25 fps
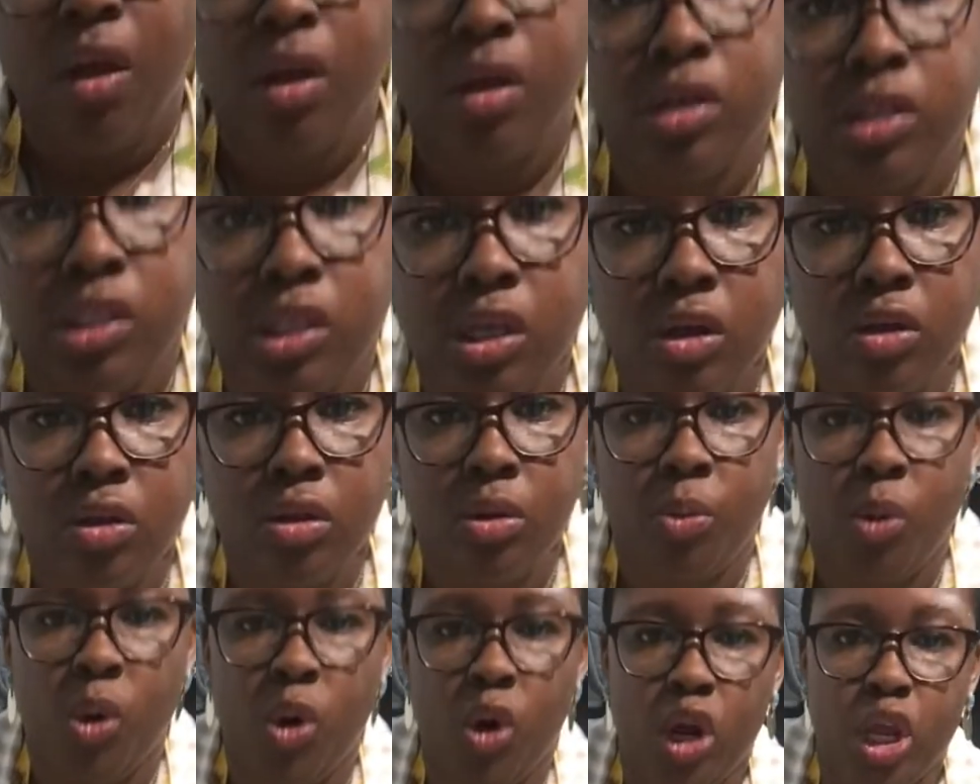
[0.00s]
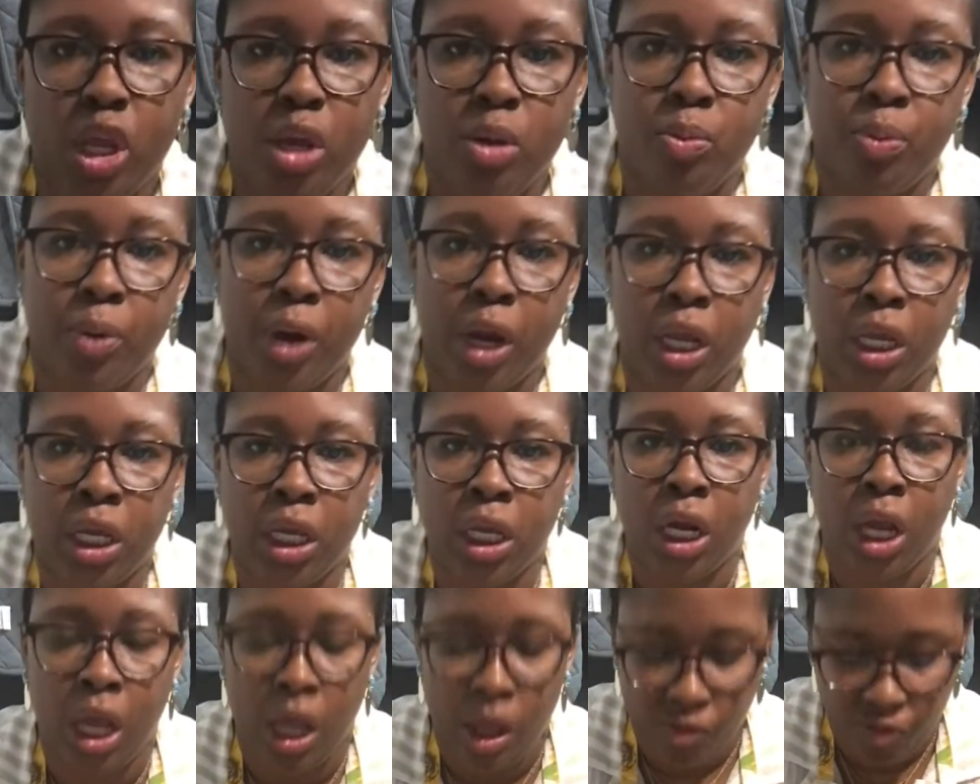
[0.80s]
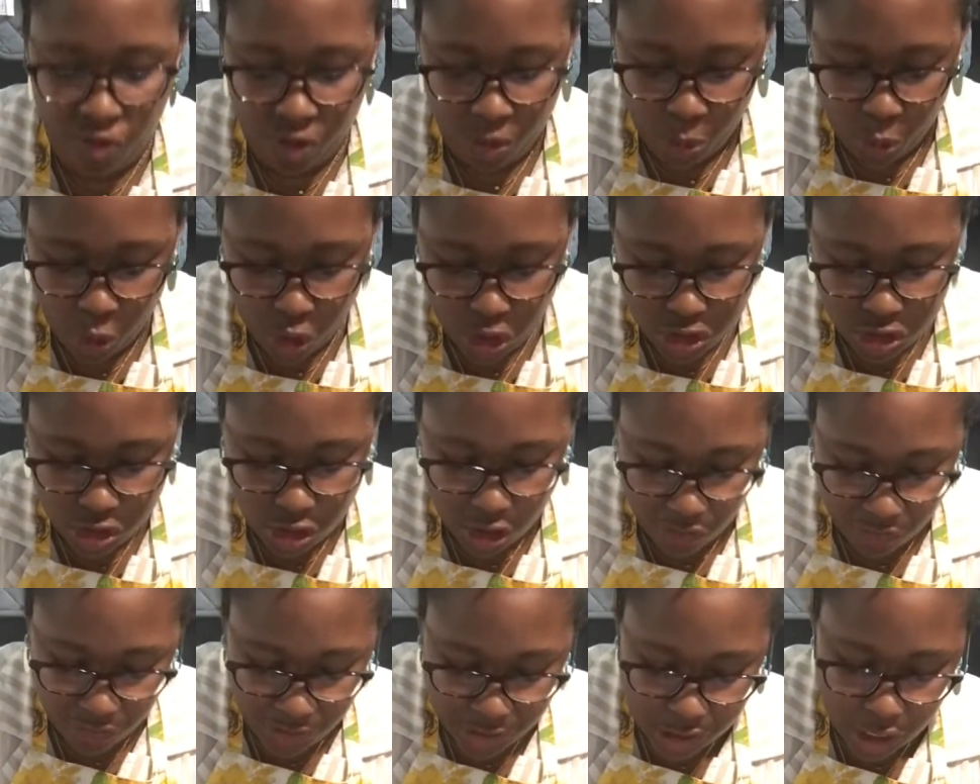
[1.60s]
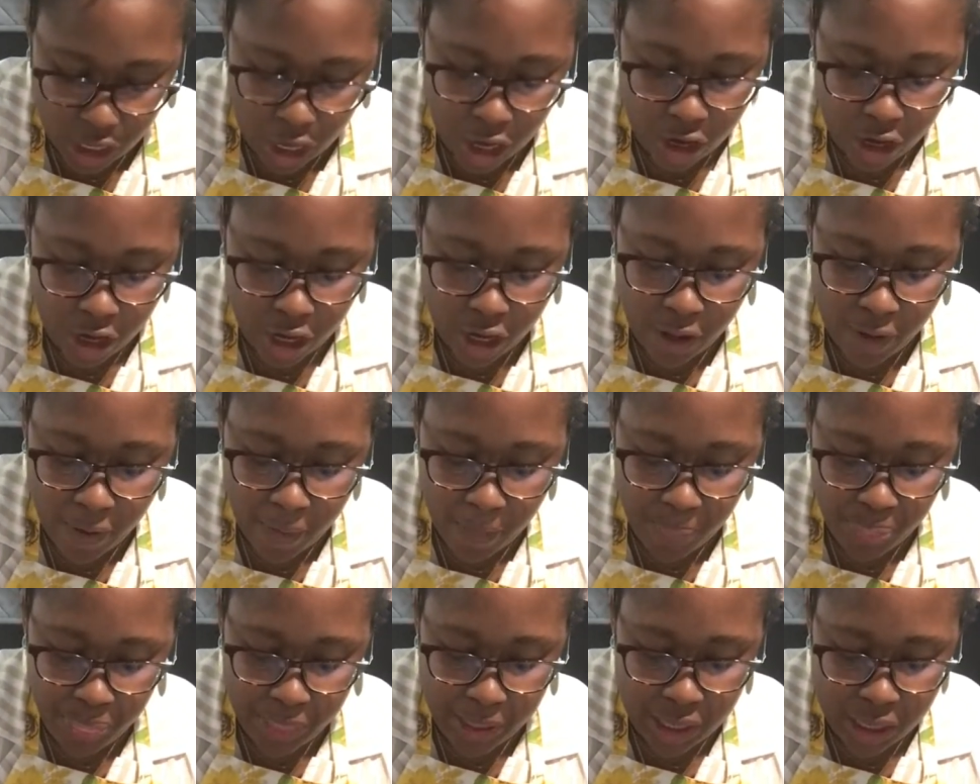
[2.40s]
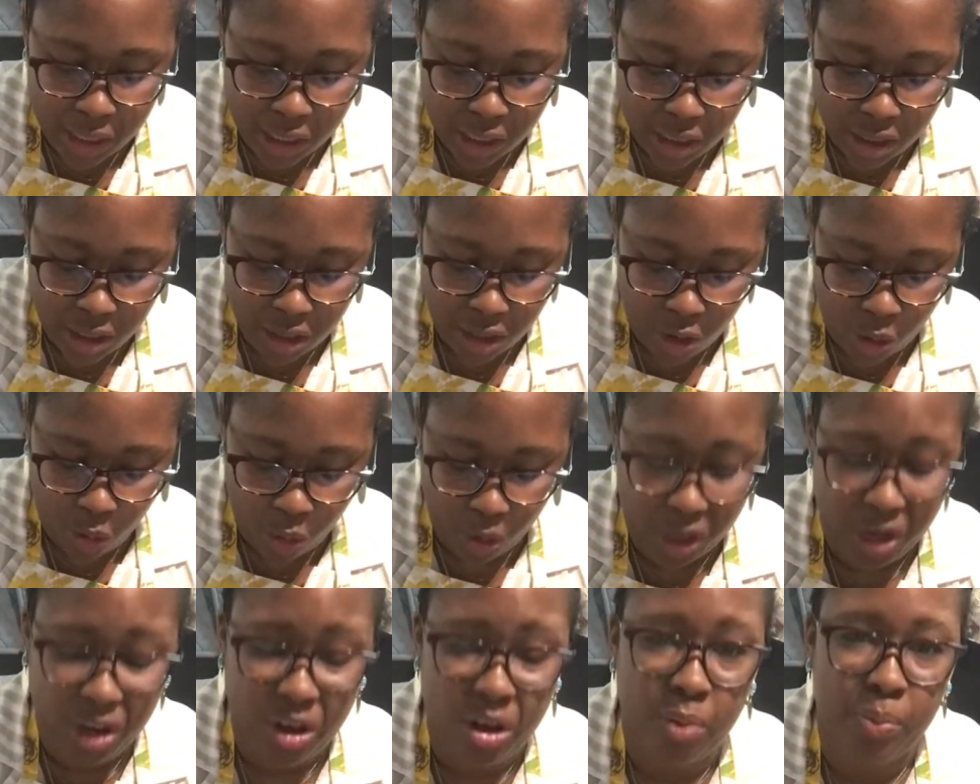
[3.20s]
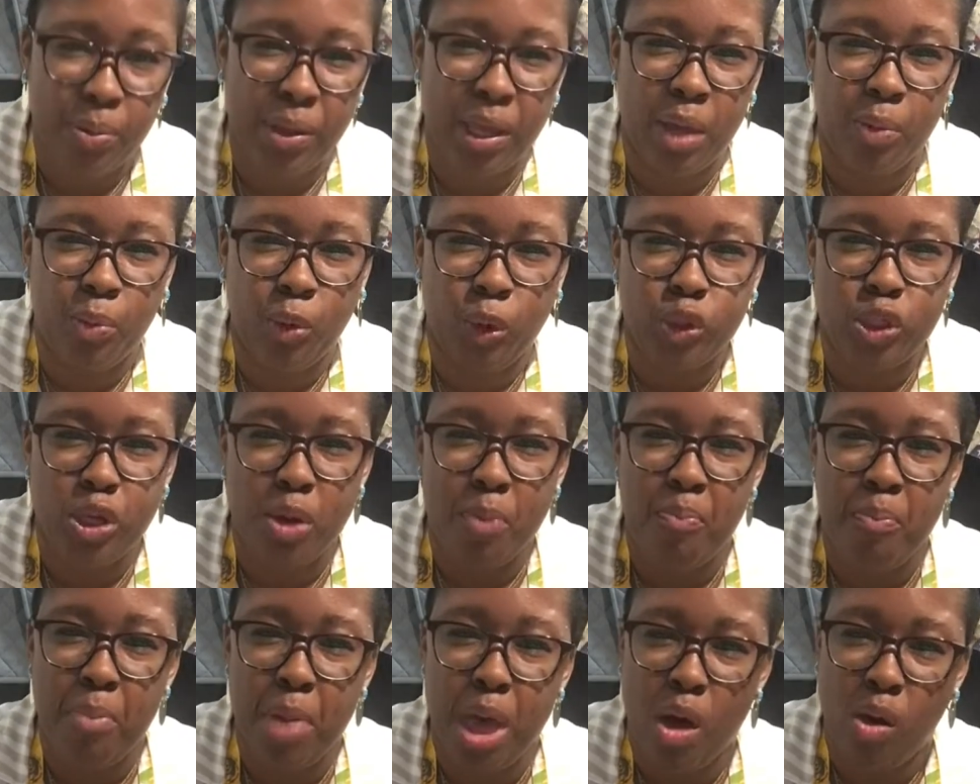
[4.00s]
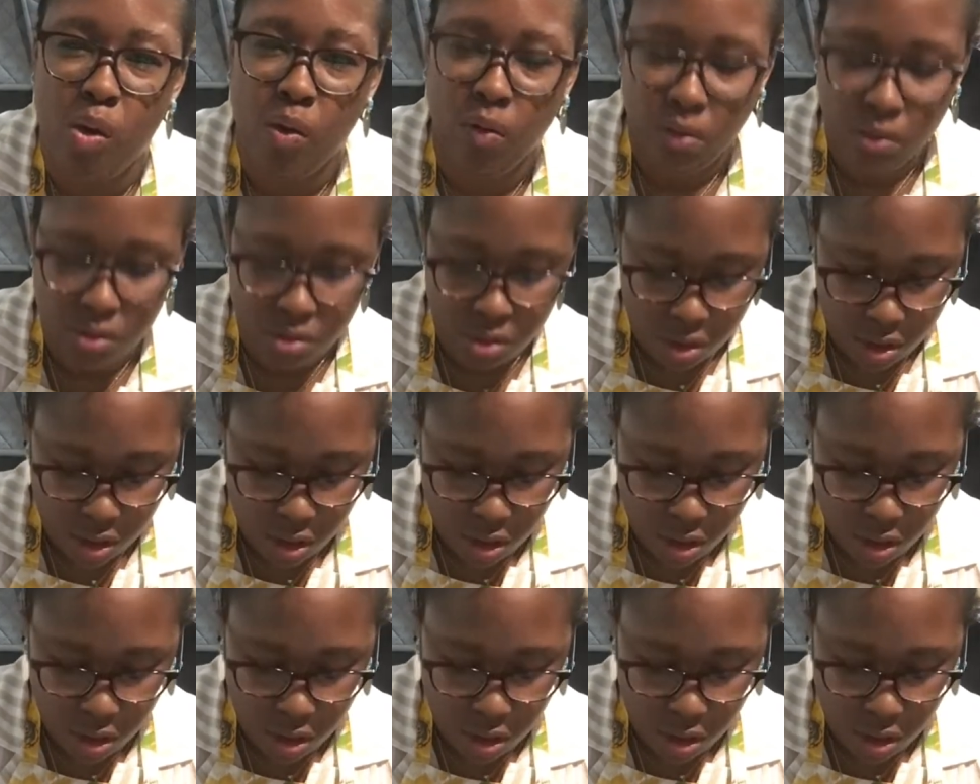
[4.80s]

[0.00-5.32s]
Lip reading: So the more you break it up, the more surface area, and the quicker it'll be able to melt.